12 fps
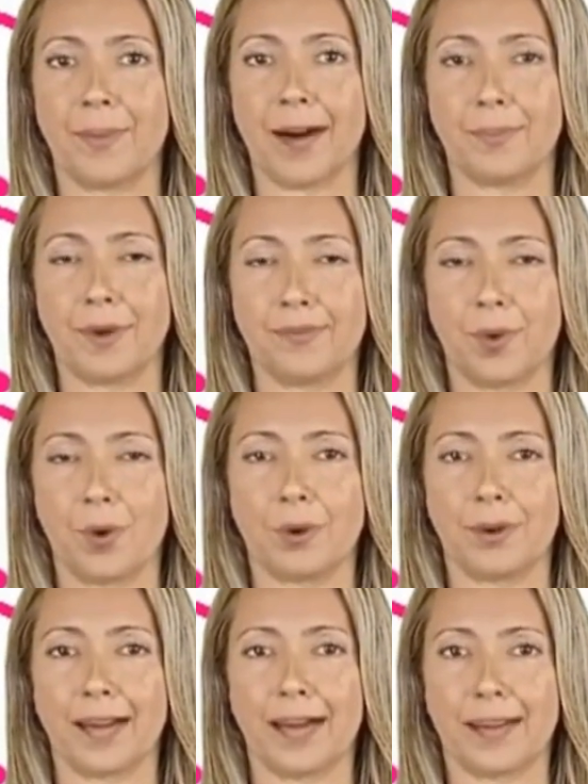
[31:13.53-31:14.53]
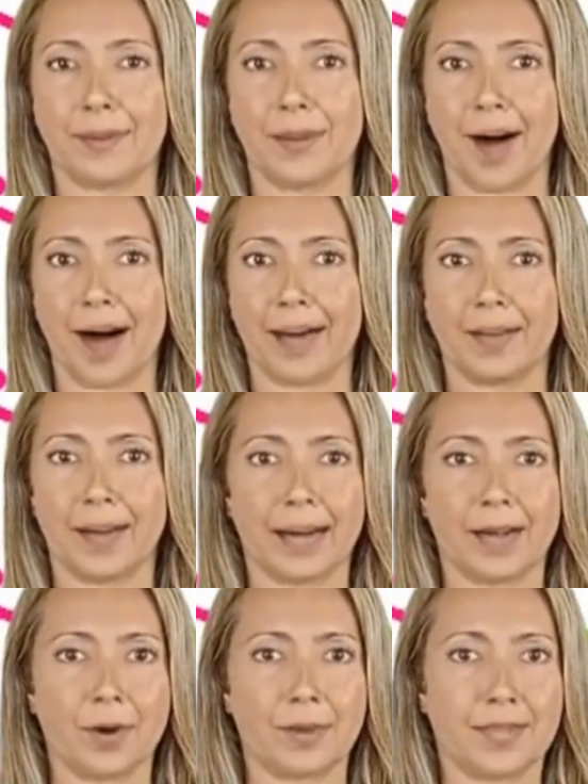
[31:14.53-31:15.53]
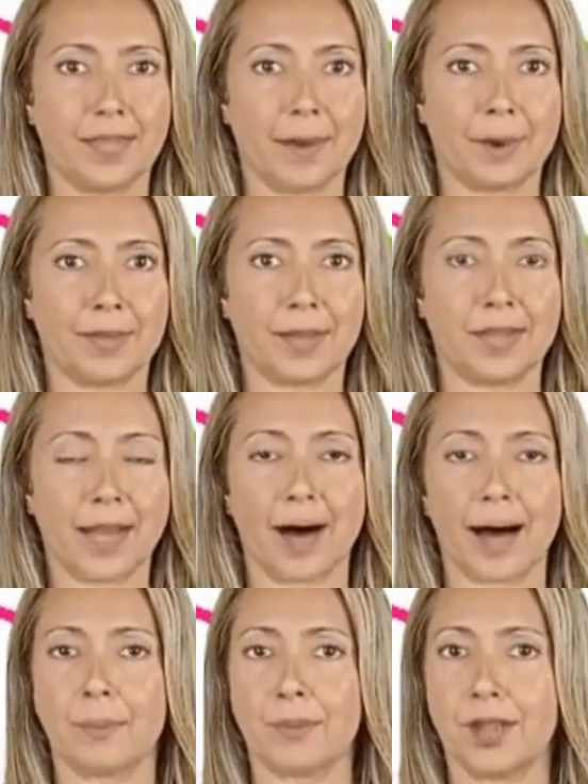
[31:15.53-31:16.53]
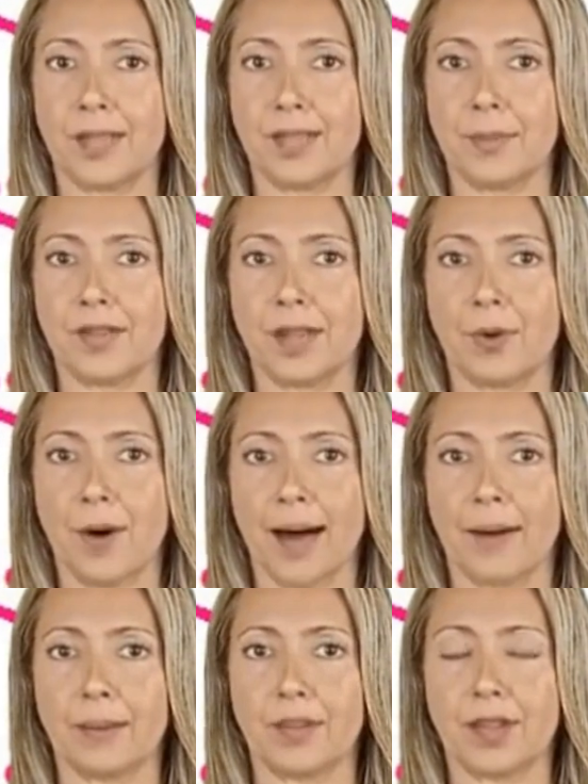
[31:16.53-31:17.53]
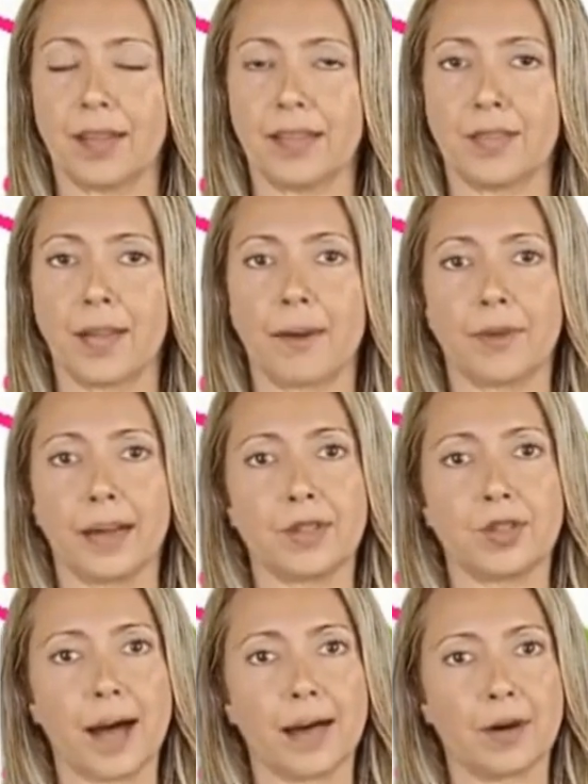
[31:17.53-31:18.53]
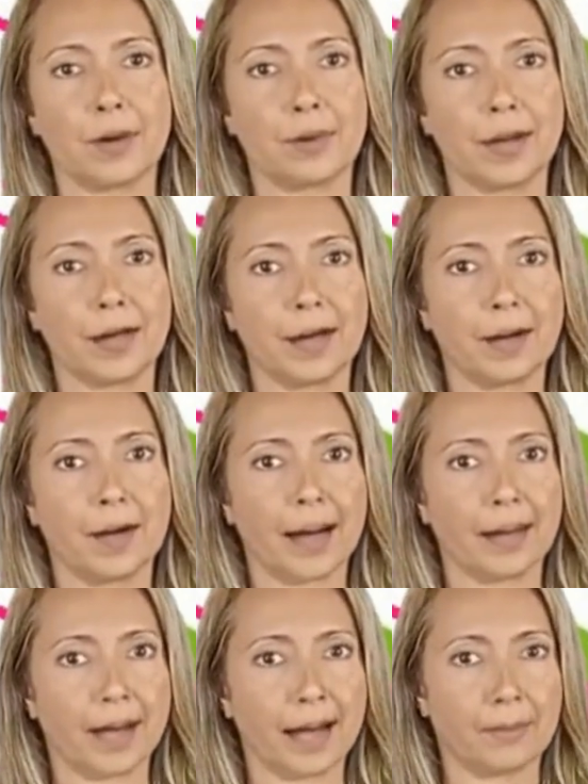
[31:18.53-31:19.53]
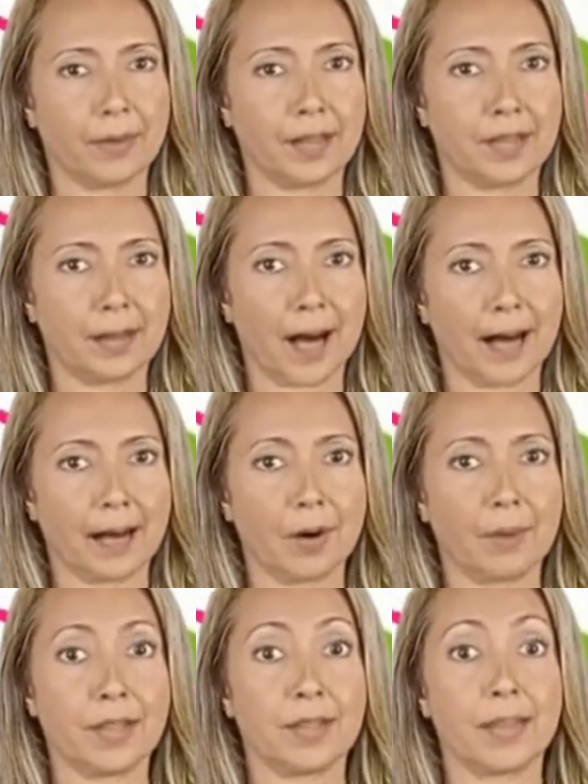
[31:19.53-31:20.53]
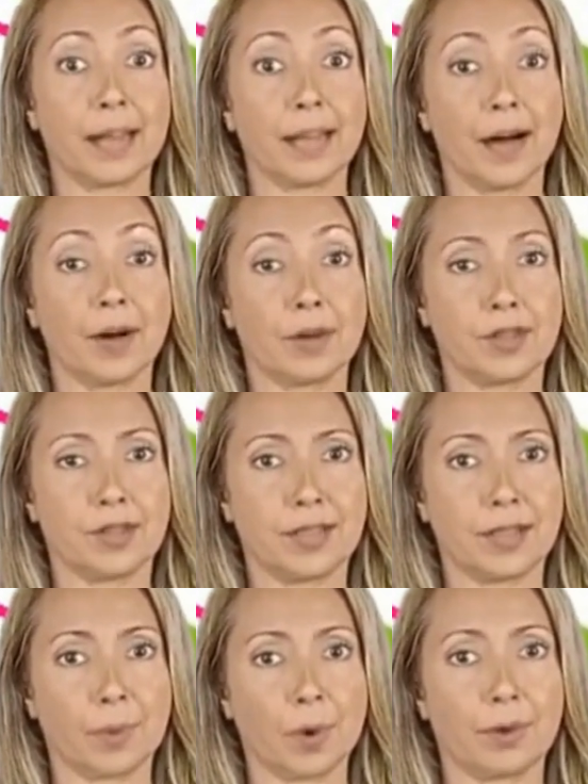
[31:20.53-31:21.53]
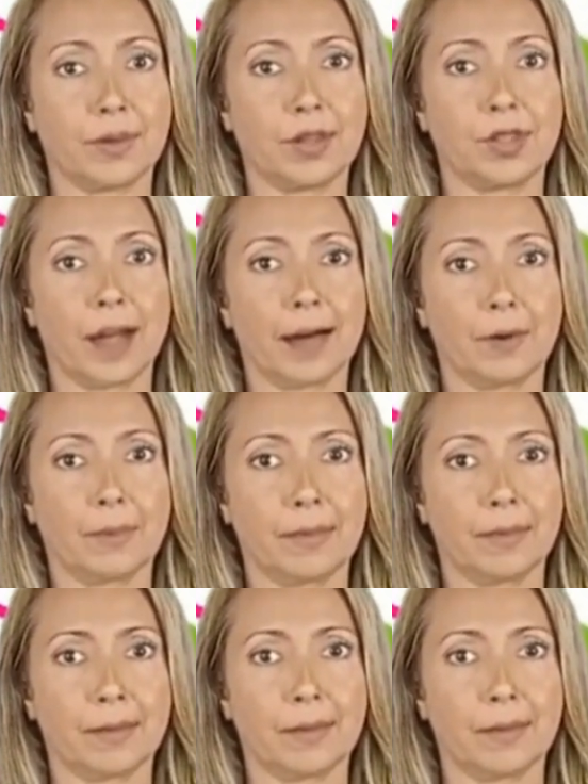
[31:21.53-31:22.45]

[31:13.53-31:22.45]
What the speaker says: But before we begin, kindly use some of the time to subscribe to this lovely channel and leave us a like on this video to support the channel.